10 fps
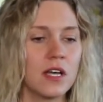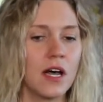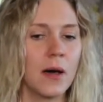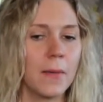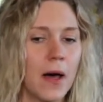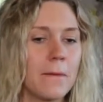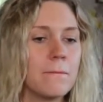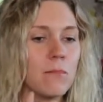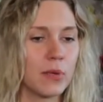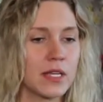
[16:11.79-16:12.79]
a
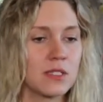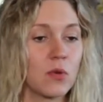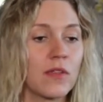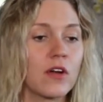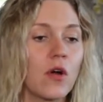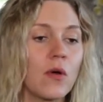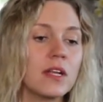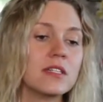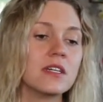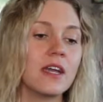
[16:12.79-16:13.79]
place where they're
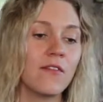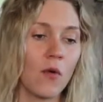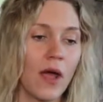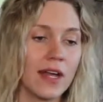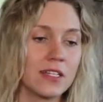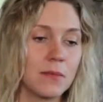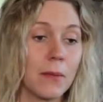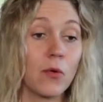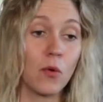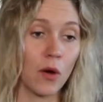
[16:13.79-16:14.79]
going to give away to
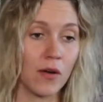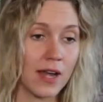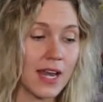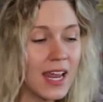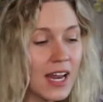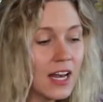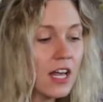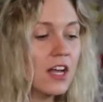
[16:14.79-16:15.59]
people who are in need